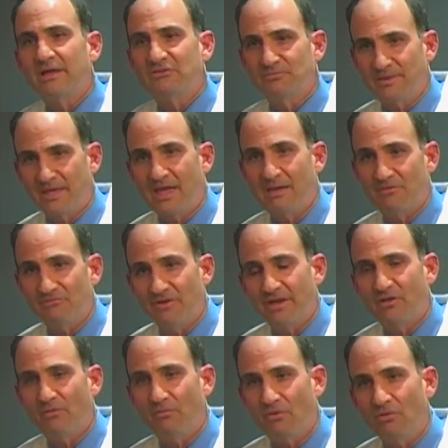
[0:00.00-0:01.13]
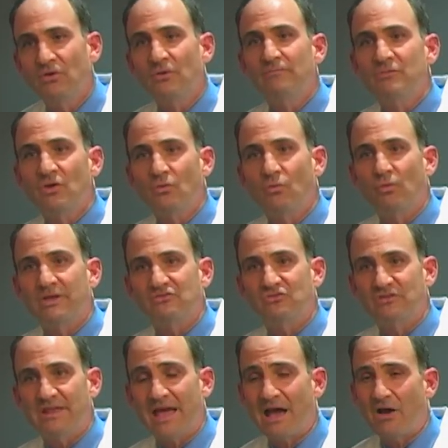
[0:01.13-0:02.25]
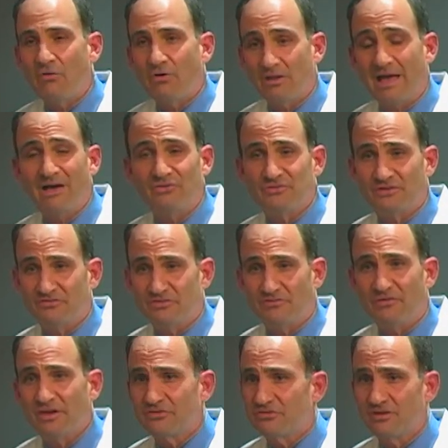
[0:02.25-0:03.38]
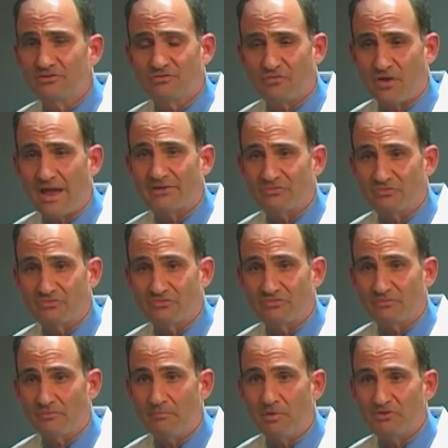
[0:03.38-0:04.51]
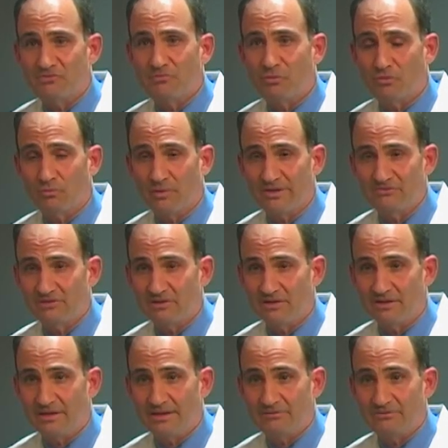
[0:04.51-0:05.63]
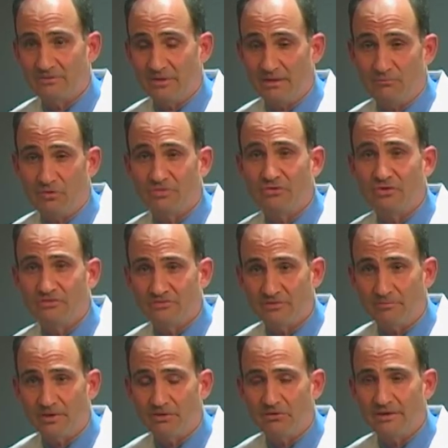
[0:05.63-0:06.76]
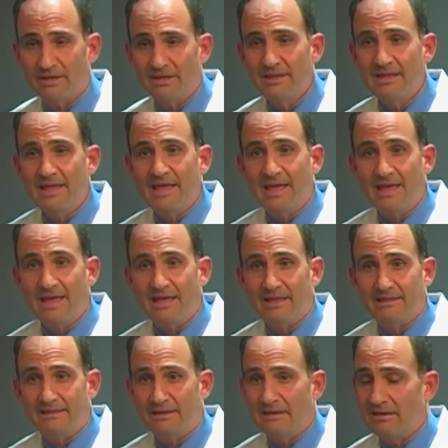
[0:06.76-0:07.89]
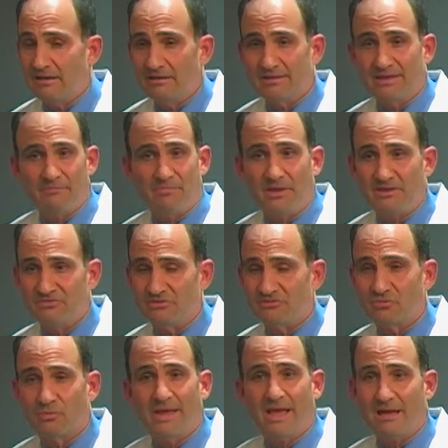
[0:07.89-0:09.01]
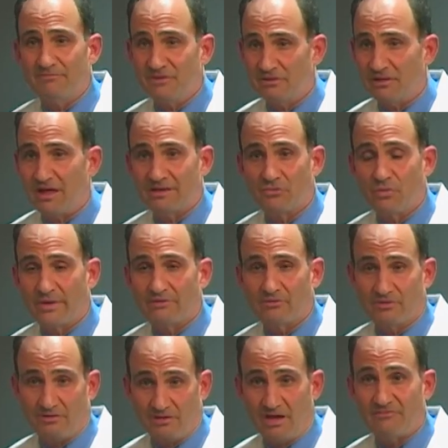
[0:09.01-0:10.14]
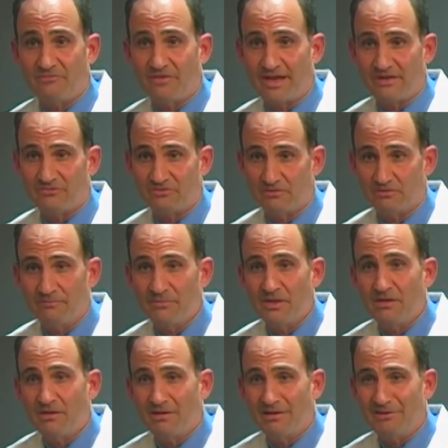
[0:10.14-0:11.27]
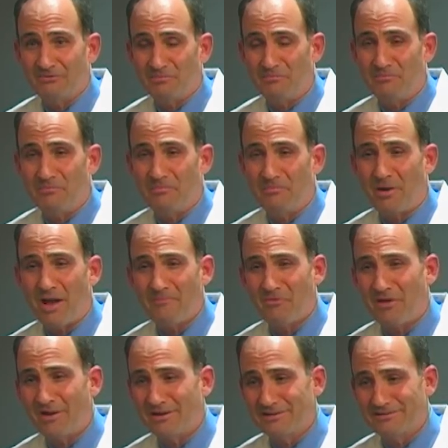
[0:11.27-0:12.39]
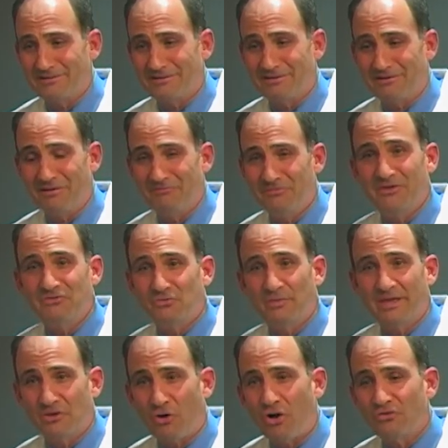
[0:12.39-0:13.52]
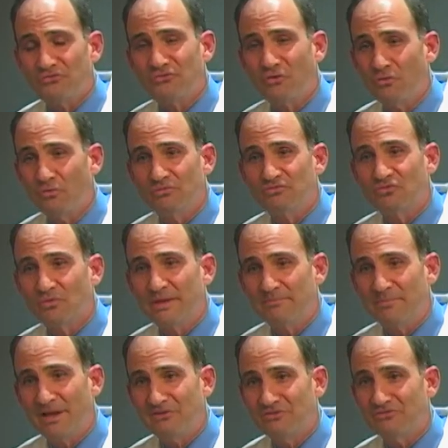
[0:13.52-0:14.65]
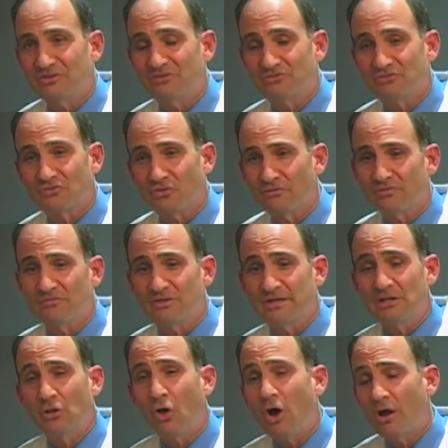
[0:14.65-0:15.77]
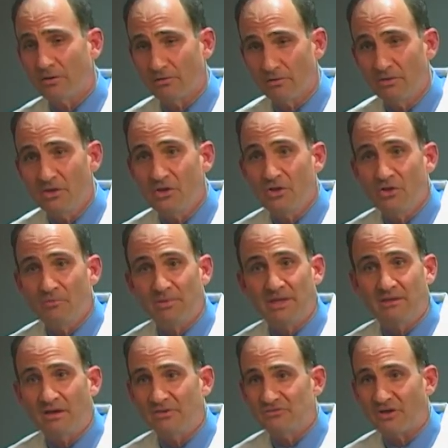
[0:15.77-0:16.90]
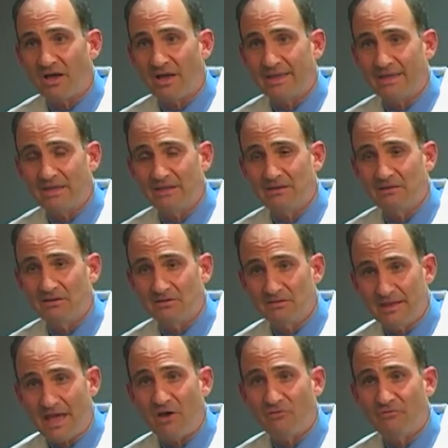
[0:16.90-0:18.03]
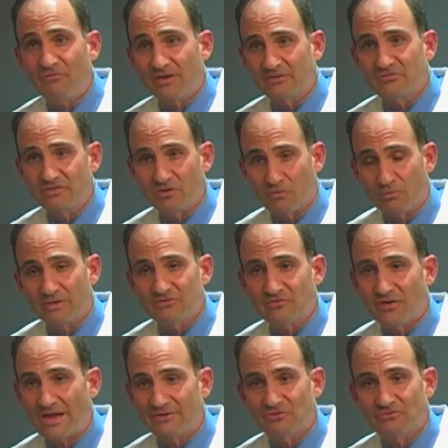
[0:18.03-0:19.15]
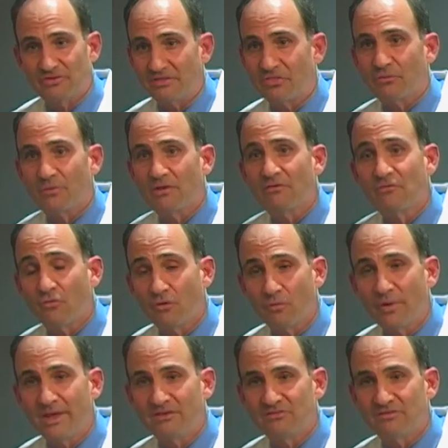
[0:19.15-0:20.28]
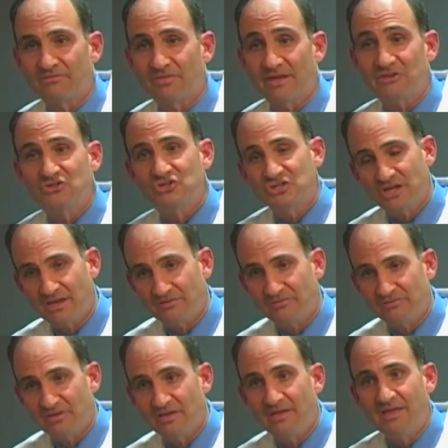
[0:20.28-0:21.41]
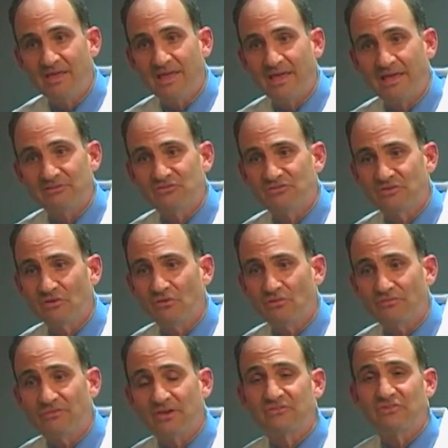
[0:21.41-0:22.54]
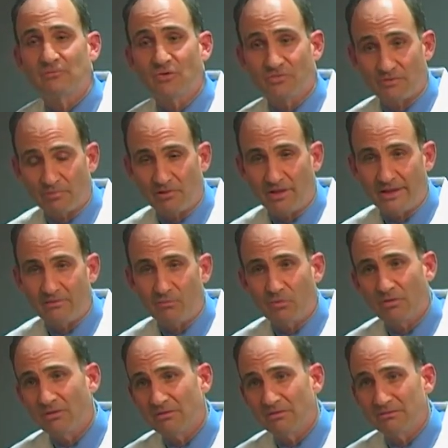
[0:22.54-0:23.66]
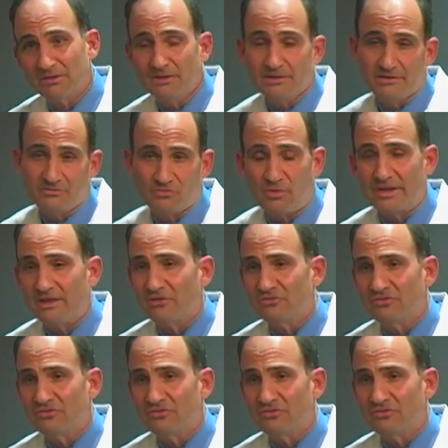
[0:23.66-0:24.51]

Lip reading: became available, which now allows us to fix these fractures much more rigidly and with good stability, and get patients rehabbed a lot quicker and a lot faster. As a byproduct of this, we can also treat patients conservatively longer, because I can now fix their wrist fractures at 3 or 4 weeks if they shift, and still fix them with a plate, where 20 years